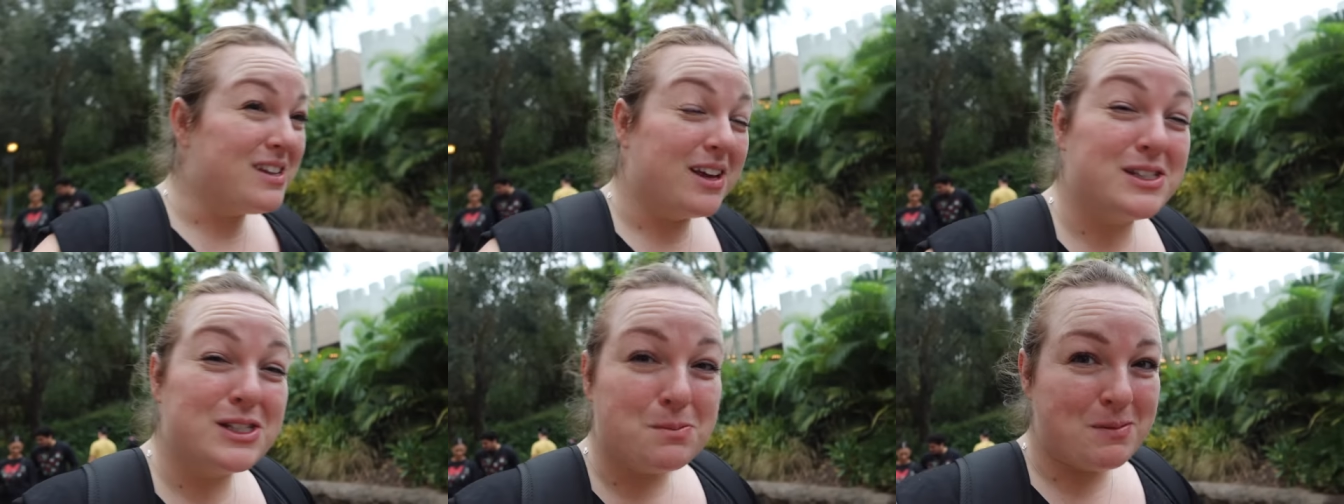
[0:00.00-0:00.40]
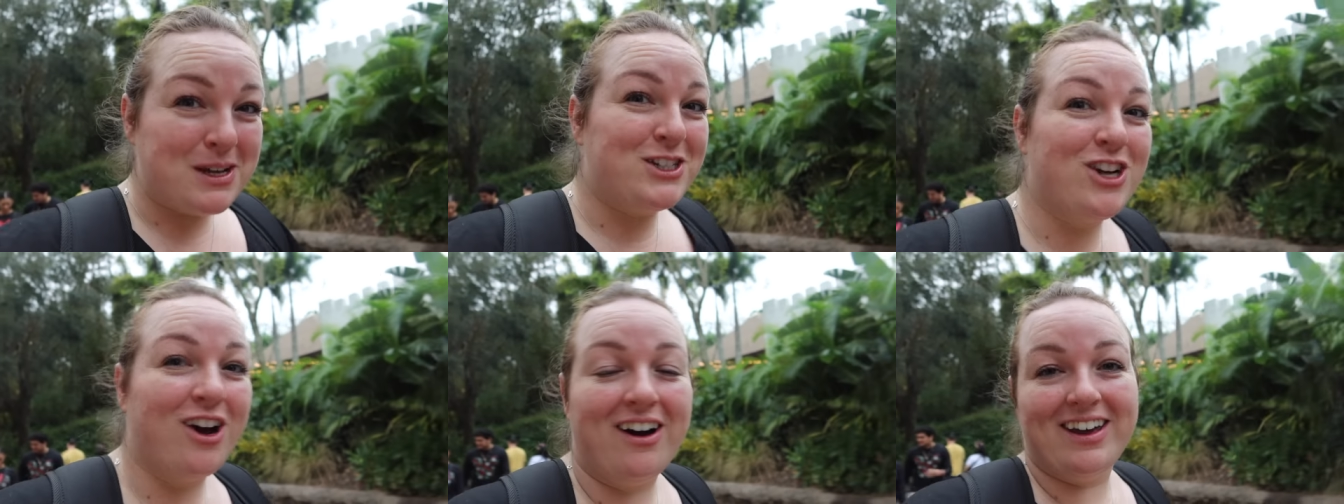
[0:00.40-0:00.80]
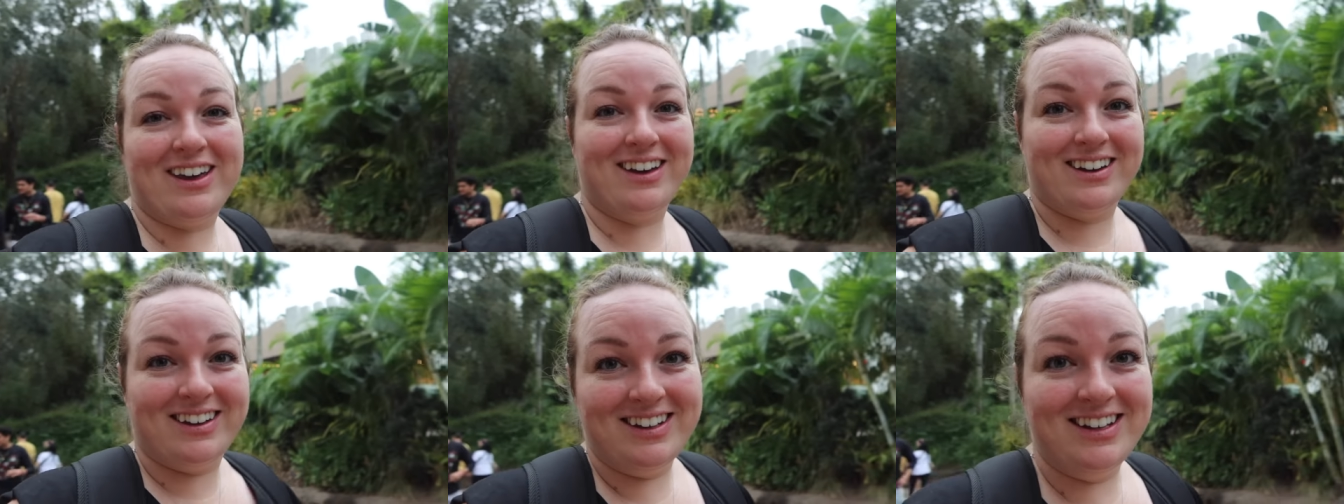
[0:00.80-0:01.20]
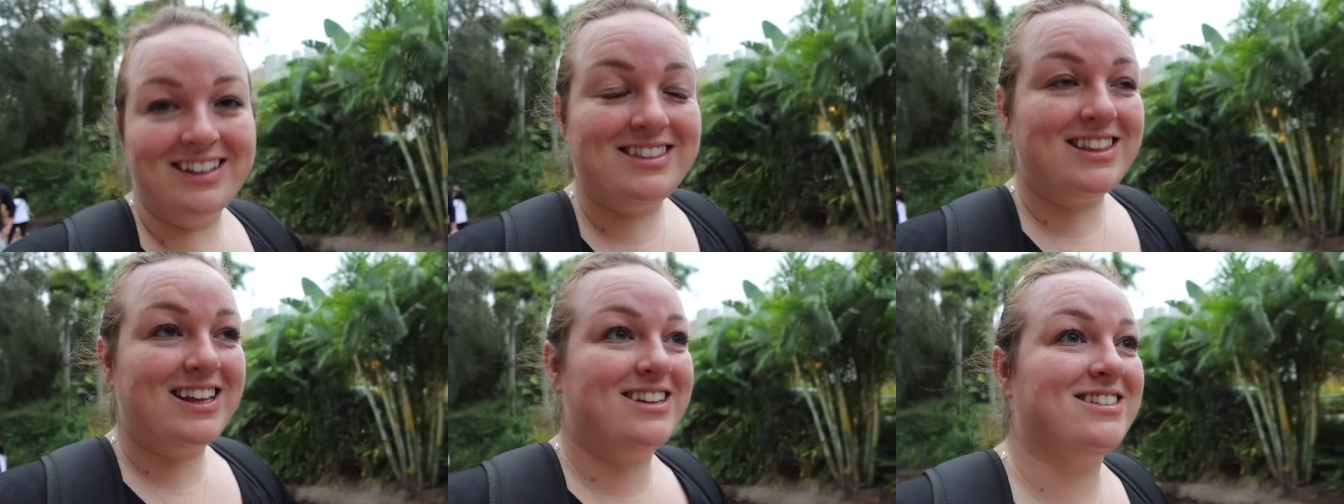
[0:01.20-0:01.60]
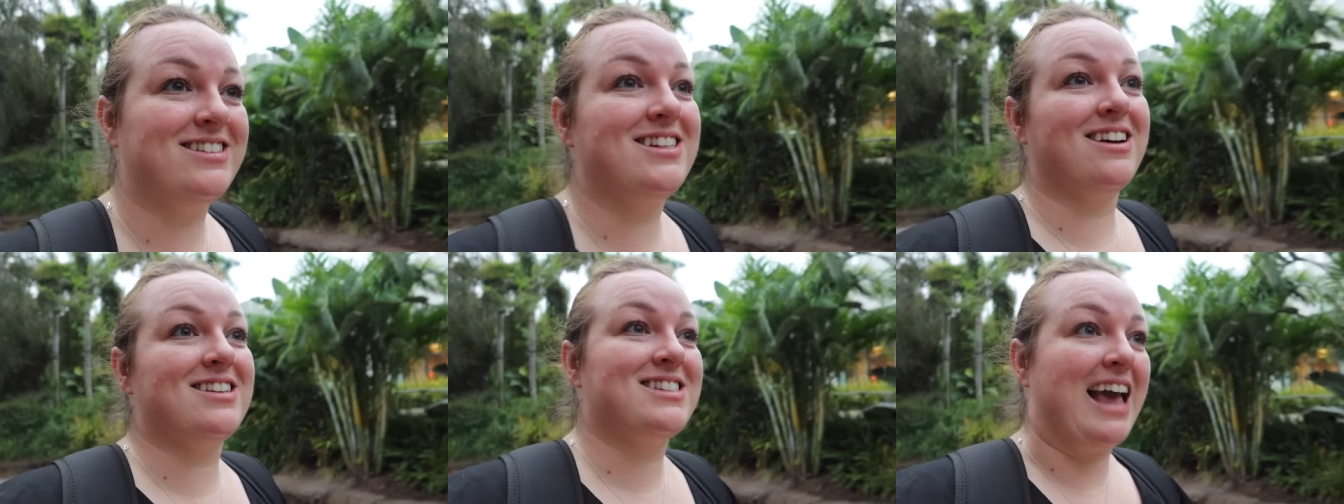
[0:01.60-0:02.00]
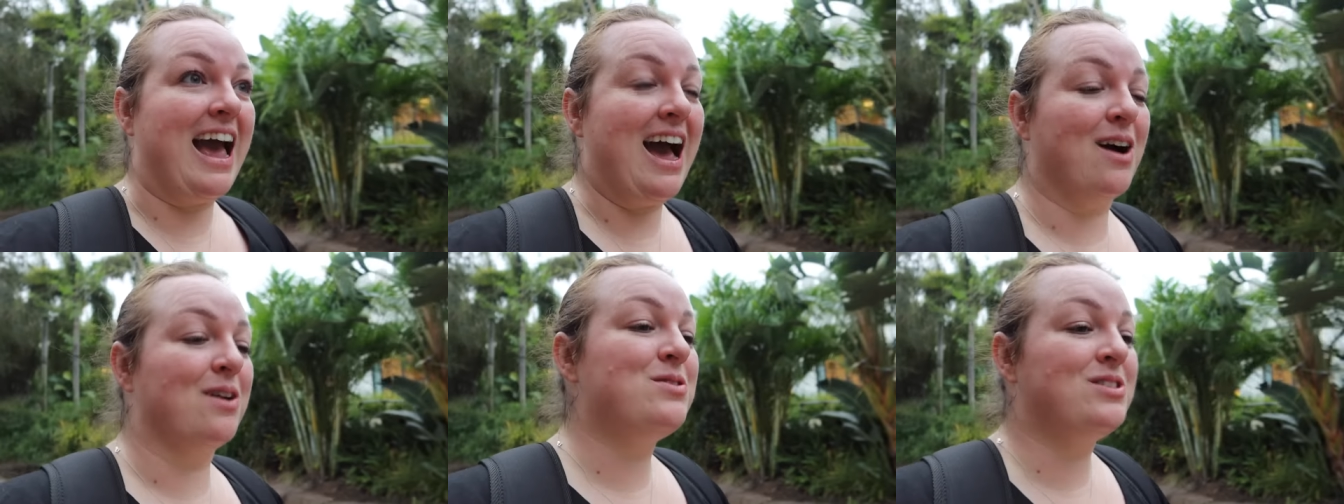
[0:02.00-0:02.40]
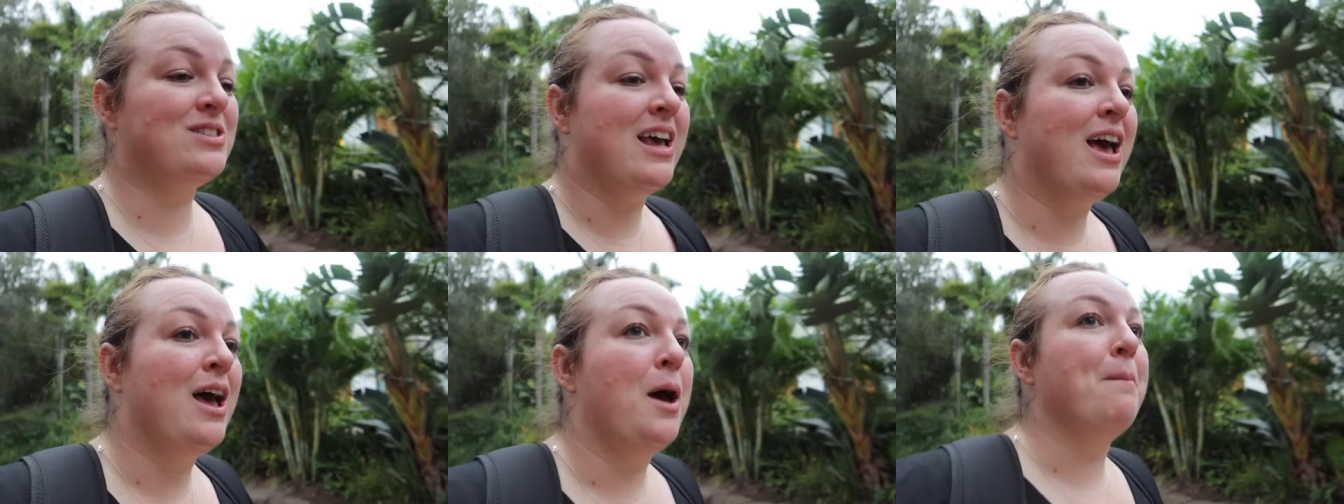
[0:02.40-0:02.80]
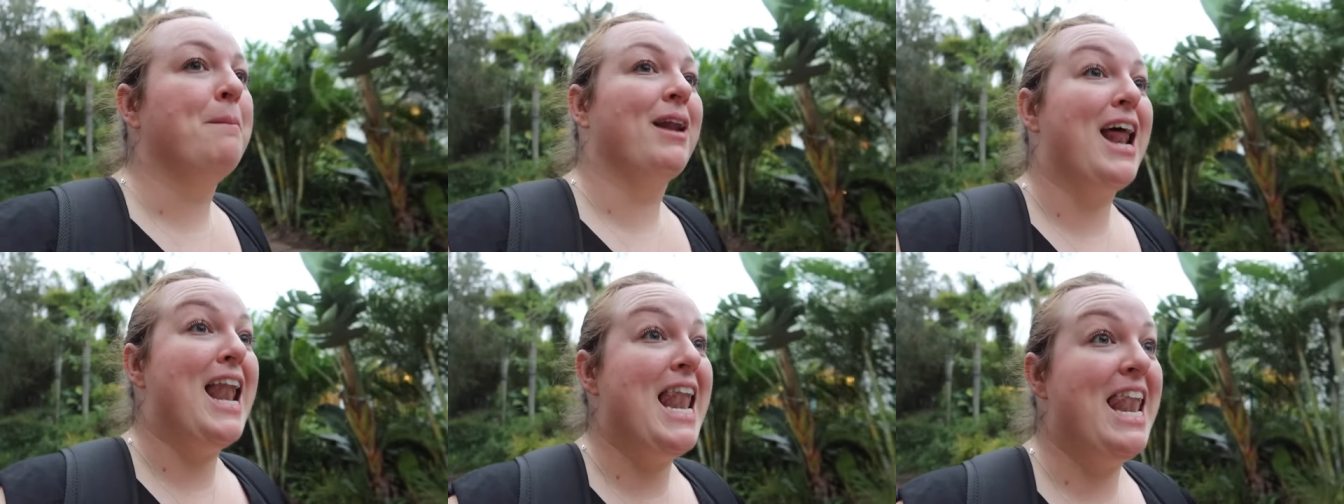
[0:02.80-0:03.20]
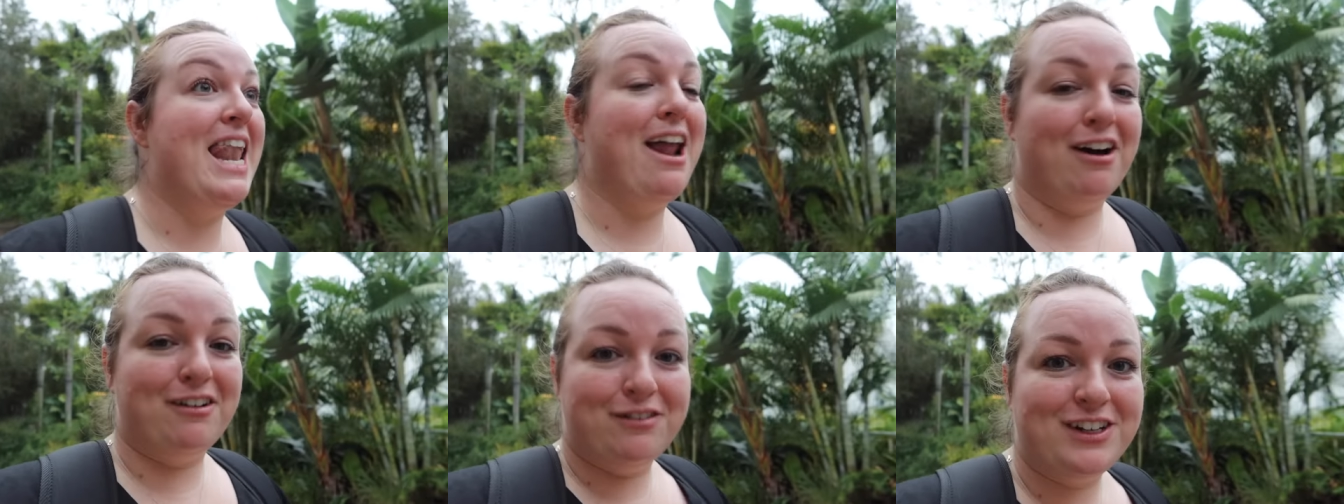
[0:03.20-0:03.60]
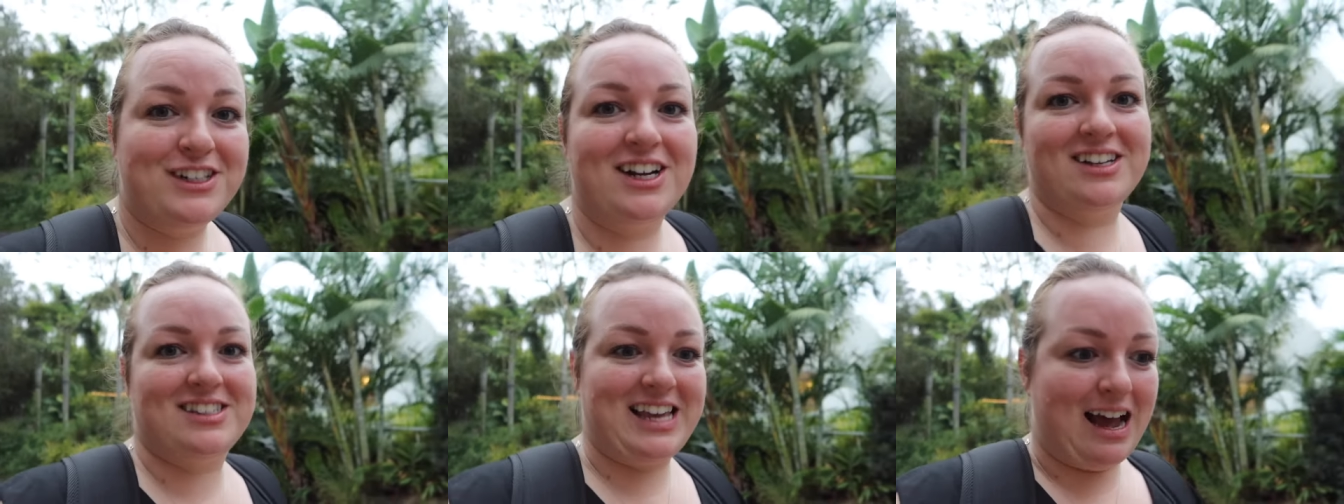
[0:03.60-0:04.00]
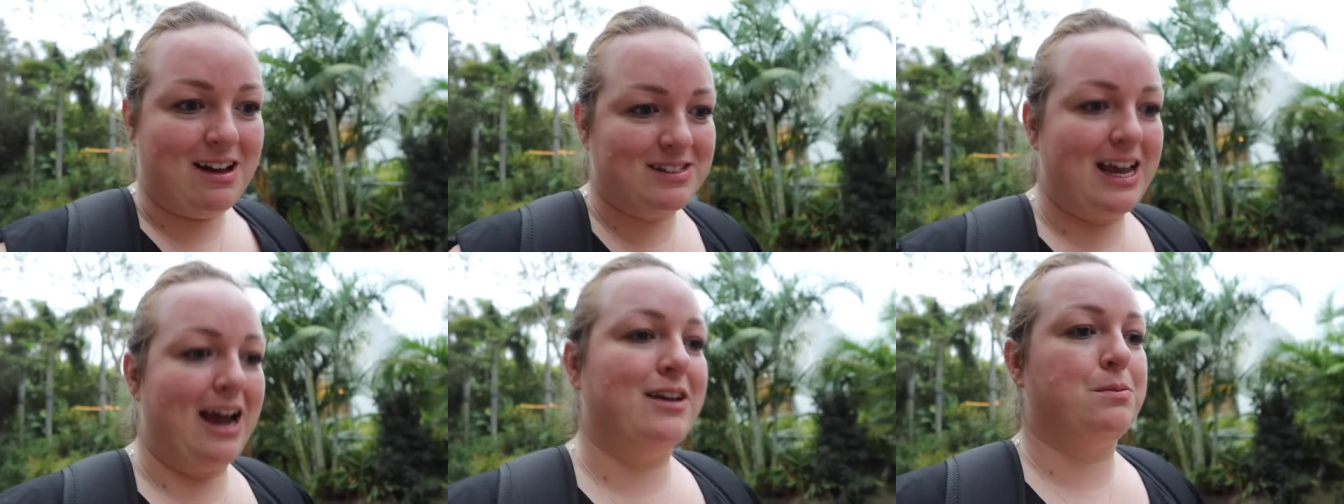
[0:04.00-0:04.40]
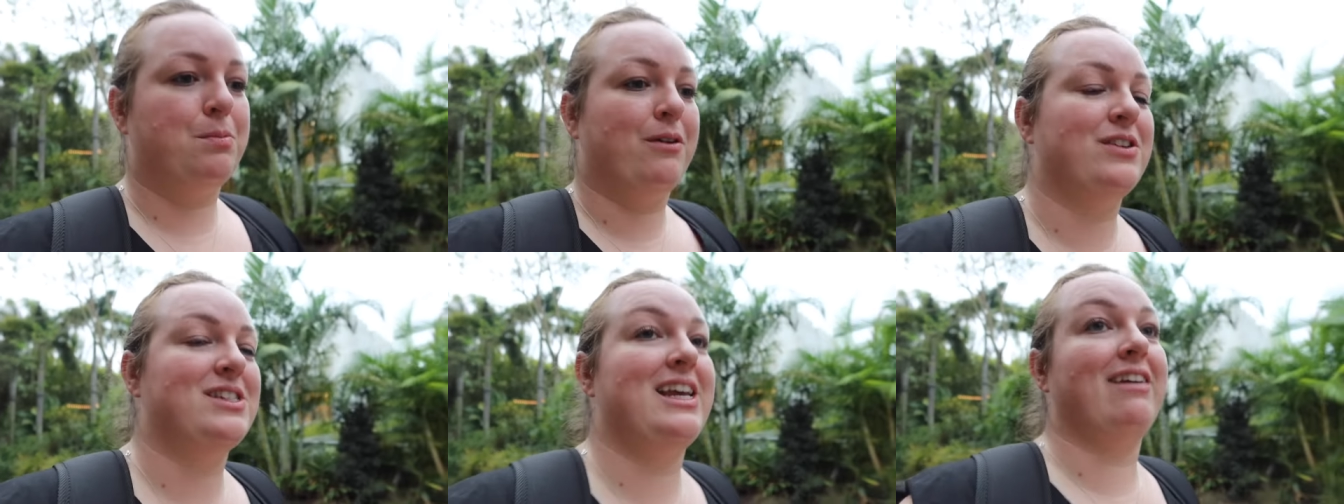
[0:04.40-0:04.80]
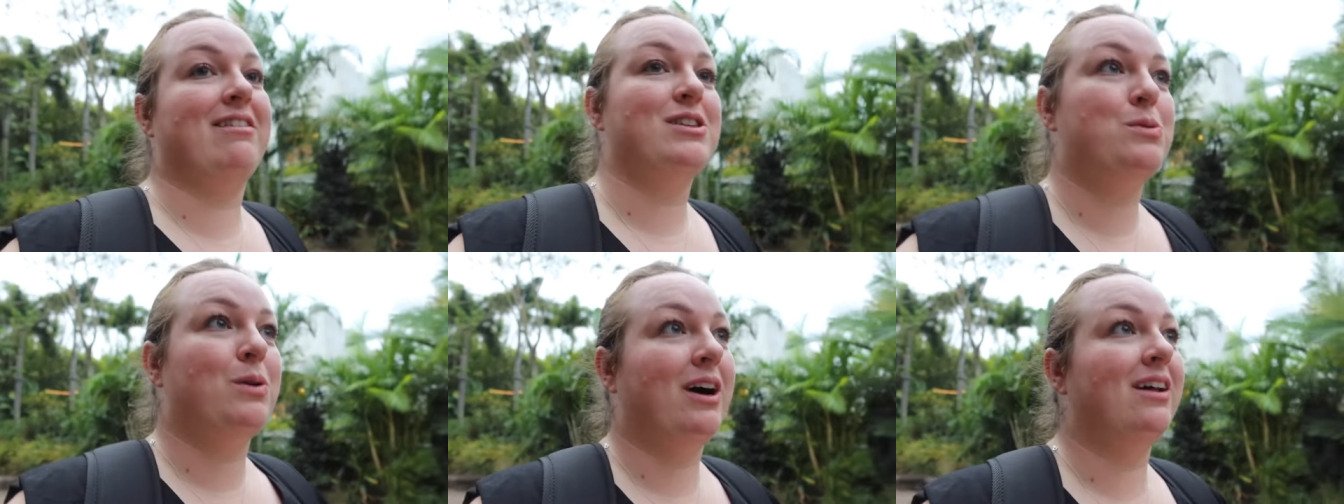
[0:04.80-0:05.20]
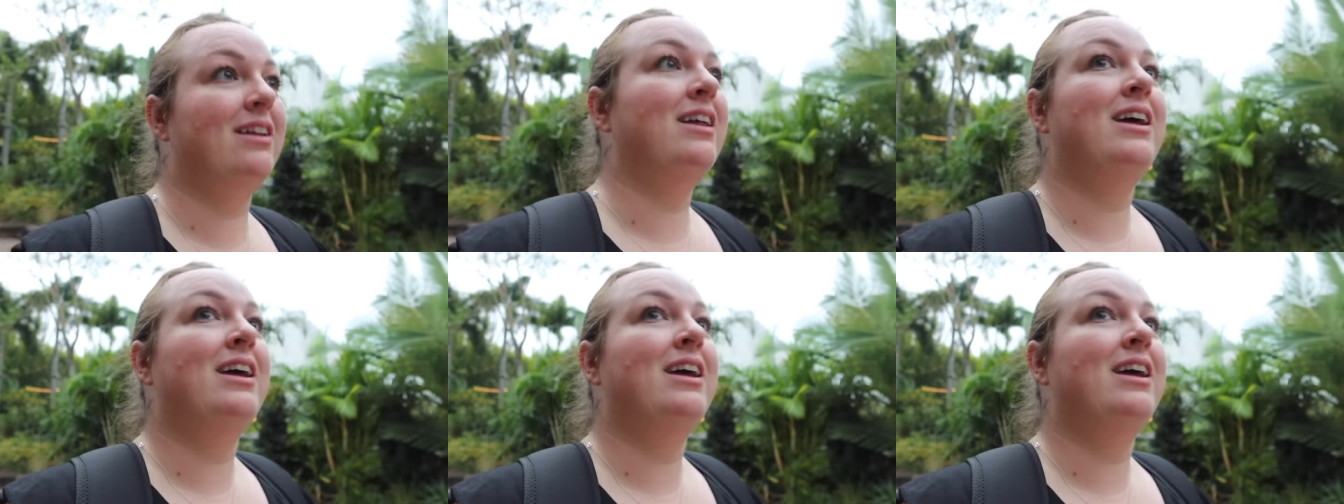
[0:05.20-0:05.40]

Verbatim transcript: a smidge higher than Tusker House, but I love Tusker House Character Breakfast here as well.